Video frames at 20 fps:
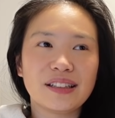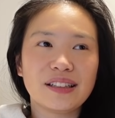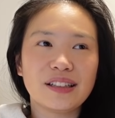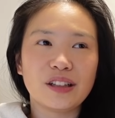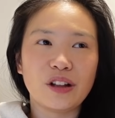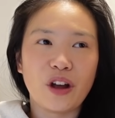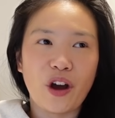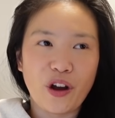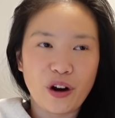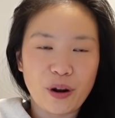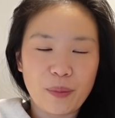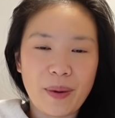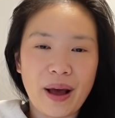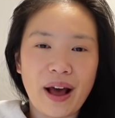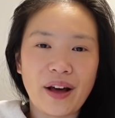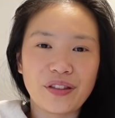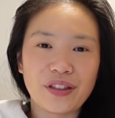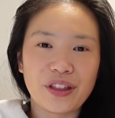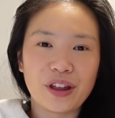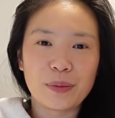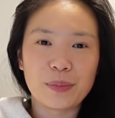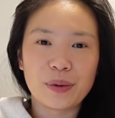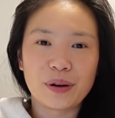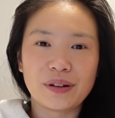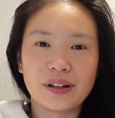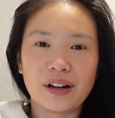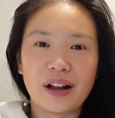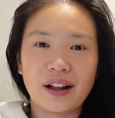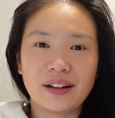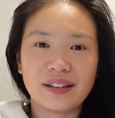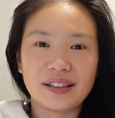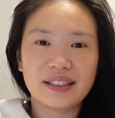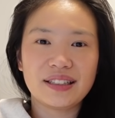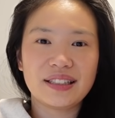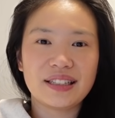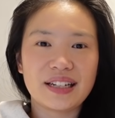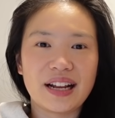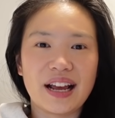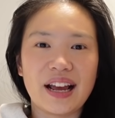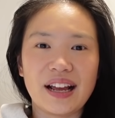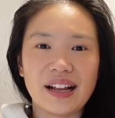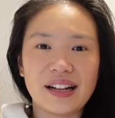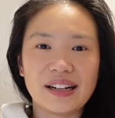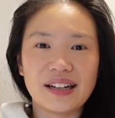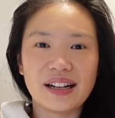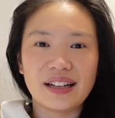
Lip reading: learn about them and understand